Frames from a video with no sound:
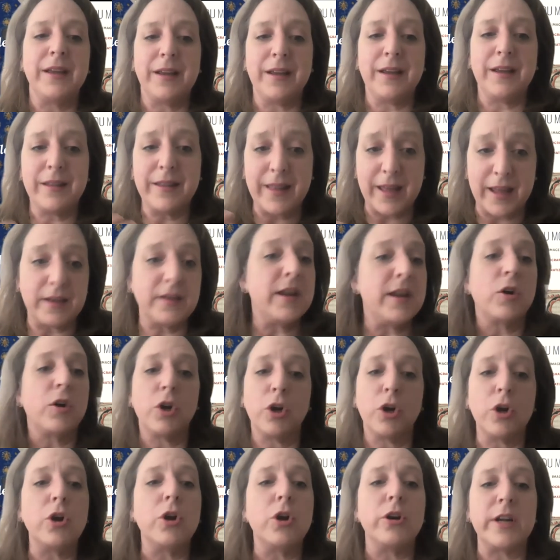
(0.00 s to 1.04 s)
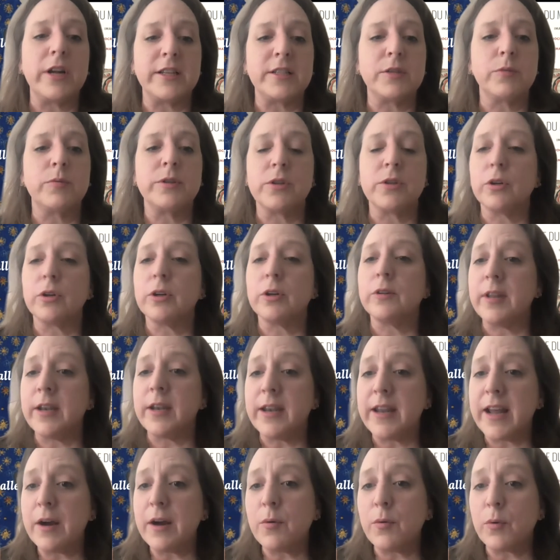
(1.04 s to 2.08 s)
that occurred as a result of the
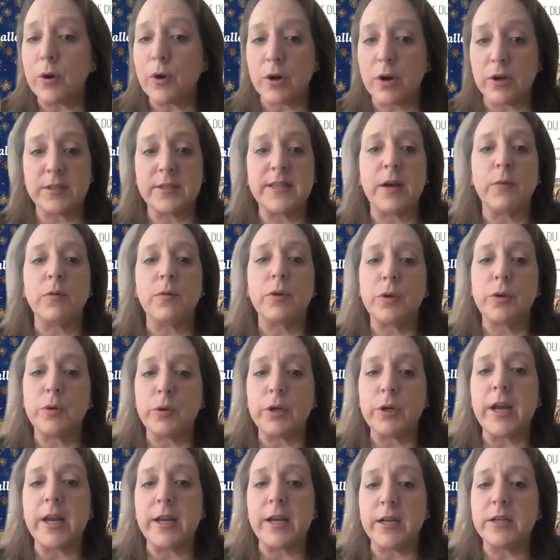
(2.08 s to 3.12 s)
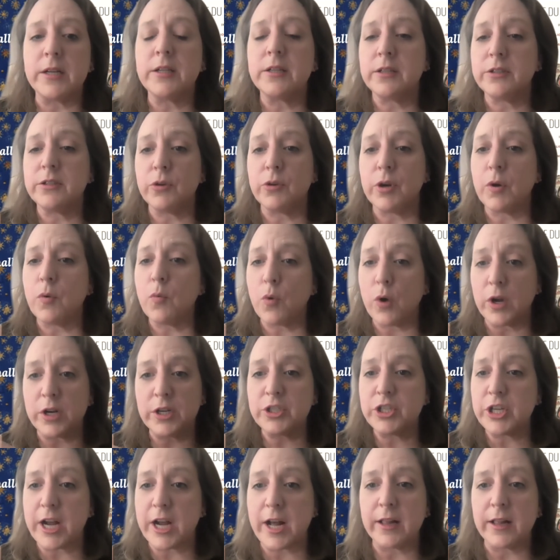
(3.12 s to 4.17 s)
networks that were created during one
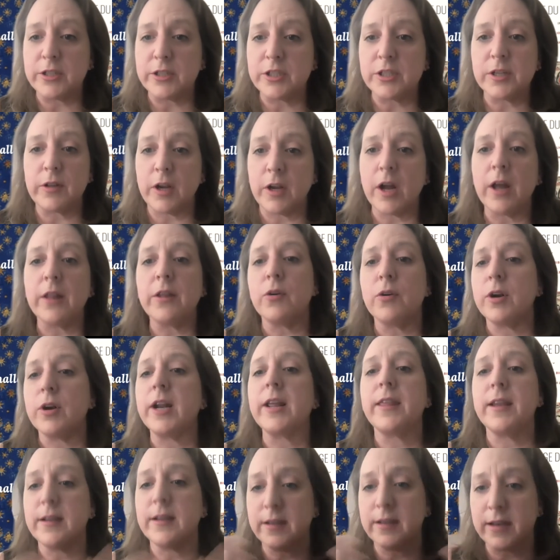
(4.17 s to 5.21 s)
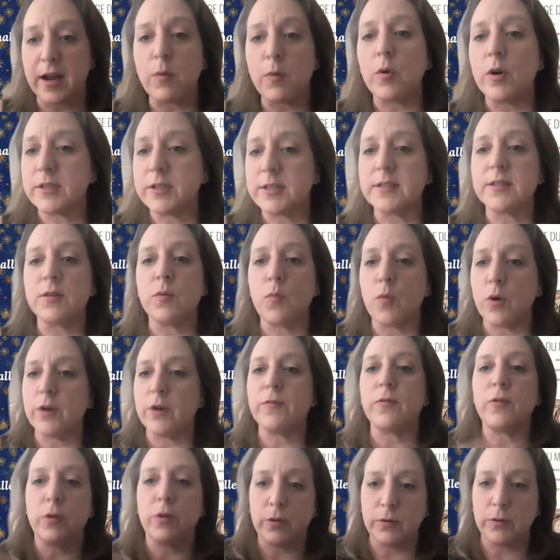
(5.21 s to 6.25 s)
challenge or the other. And I think networks is a
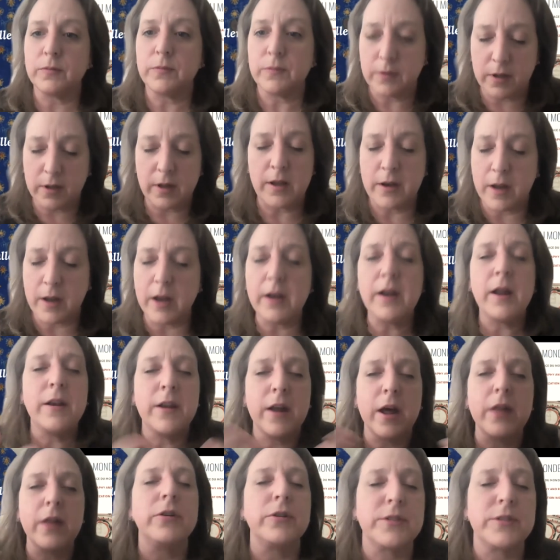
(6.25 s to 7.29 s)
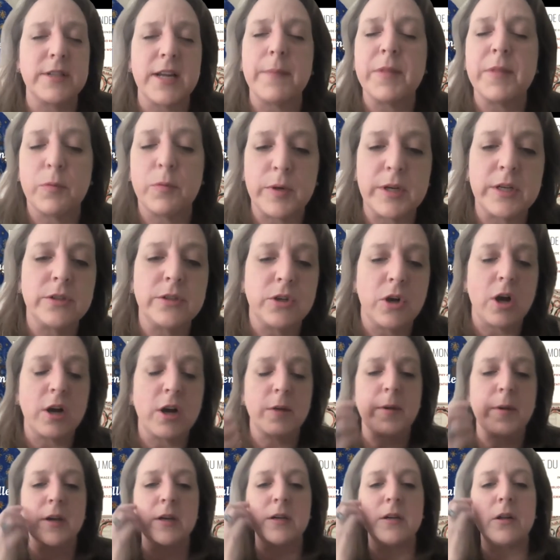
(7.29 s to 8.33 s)
wonderful, another step that we can talk
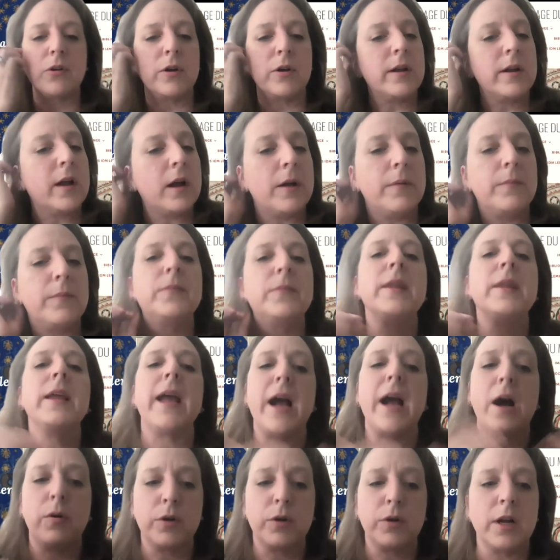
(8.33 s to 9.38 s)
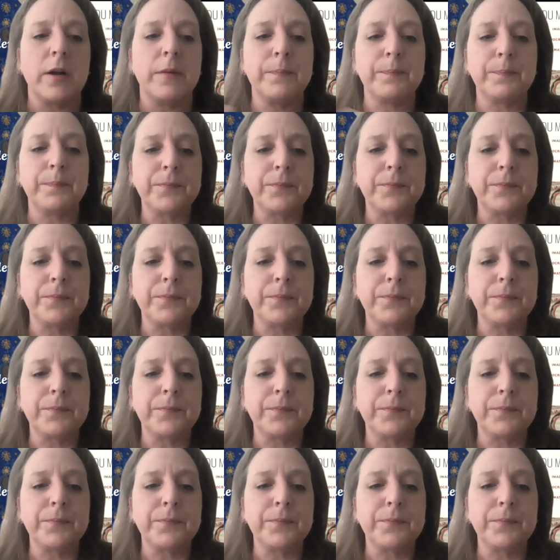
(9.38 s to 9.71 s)
about, another outcome.